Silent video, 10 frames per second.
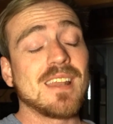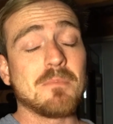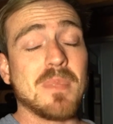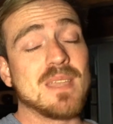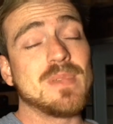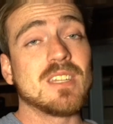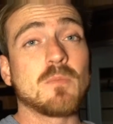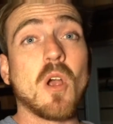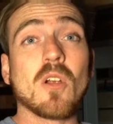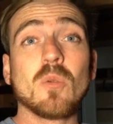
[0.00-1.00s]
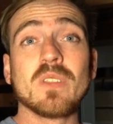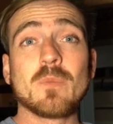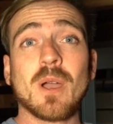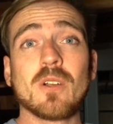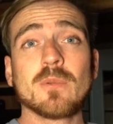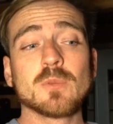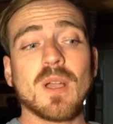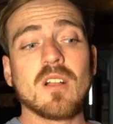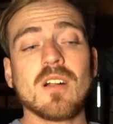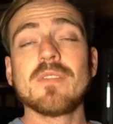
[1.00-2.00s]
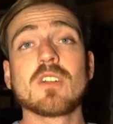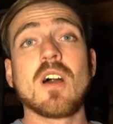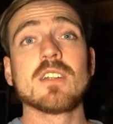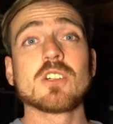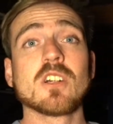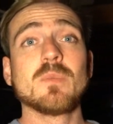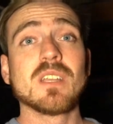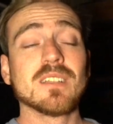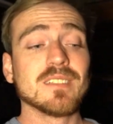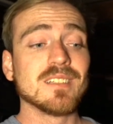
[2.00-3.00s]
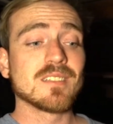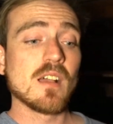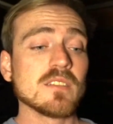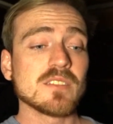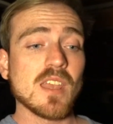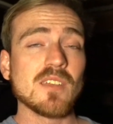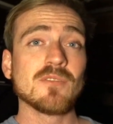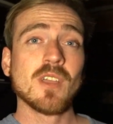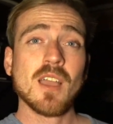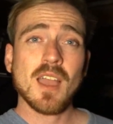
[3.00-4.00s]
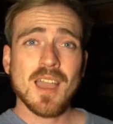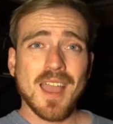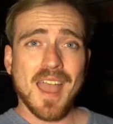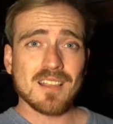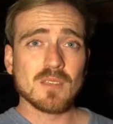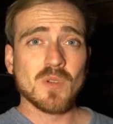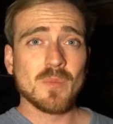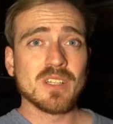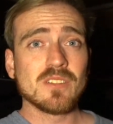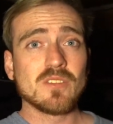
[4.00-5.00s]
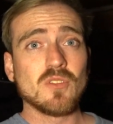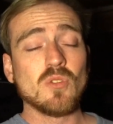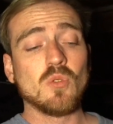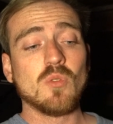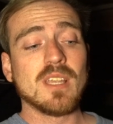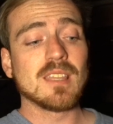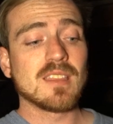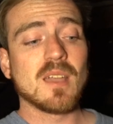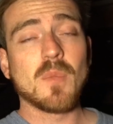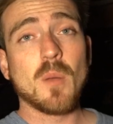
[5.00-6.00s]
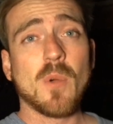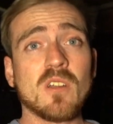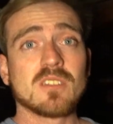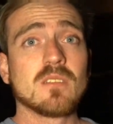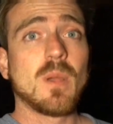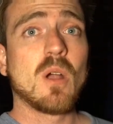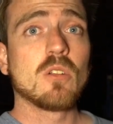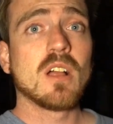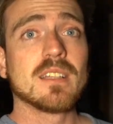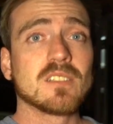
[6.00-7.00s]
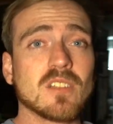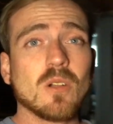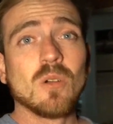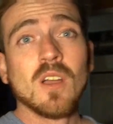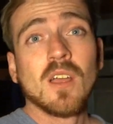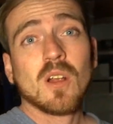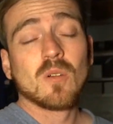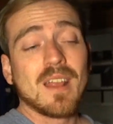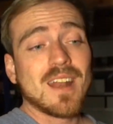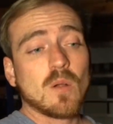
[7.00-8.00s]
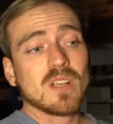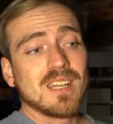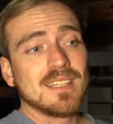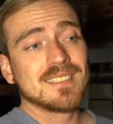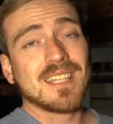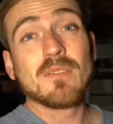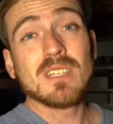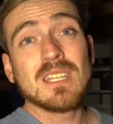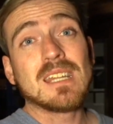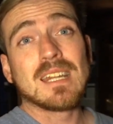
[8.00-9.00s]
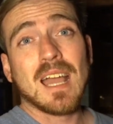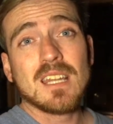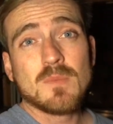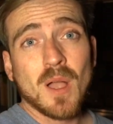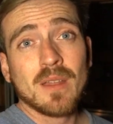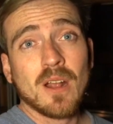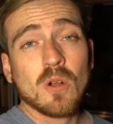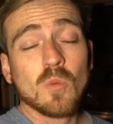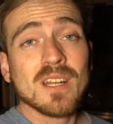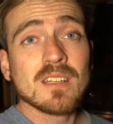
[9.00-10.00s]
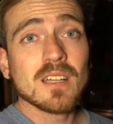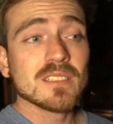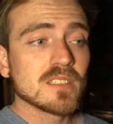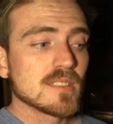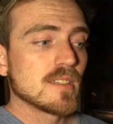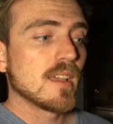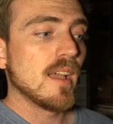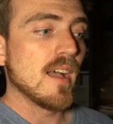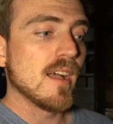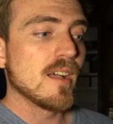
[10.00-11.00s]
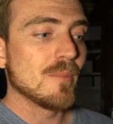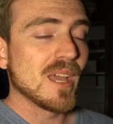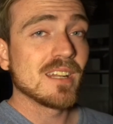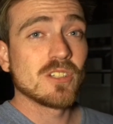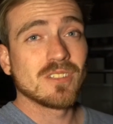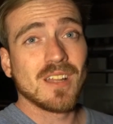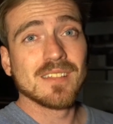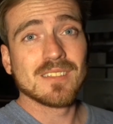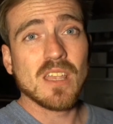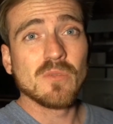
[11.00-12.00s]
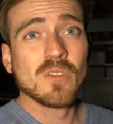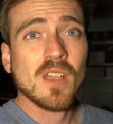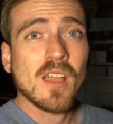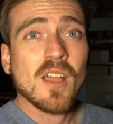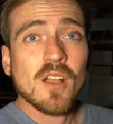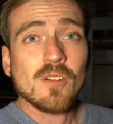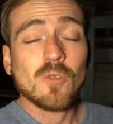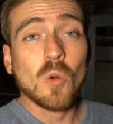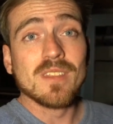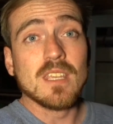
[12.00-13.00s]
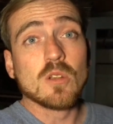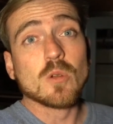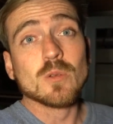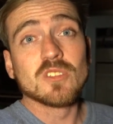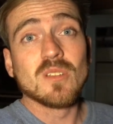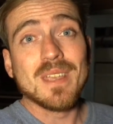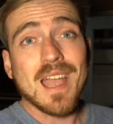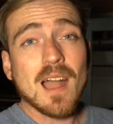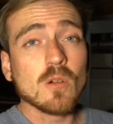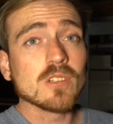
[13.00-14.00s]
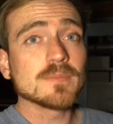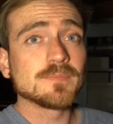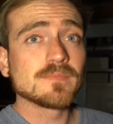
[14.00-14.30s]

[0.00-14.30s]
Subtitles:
it may be tomorrow when the power comes back on. They're not sure because it is unsafe at the moment to get them up onto the power line. So right now we're getting 70 to 90 mile an hour wind gusts, and it's just unsafe for the crews to be out.